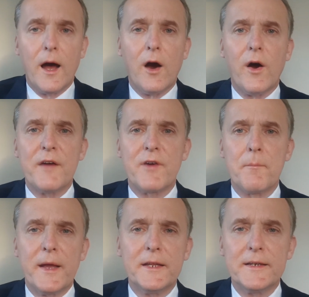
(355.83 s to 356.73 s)
However,
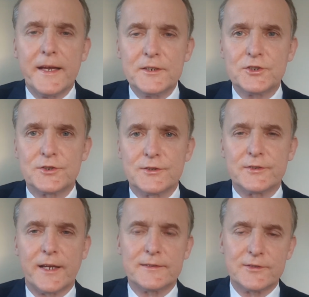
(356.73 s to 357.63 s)
many
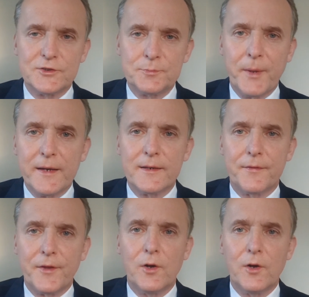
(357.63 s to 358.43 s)
nations had suspended the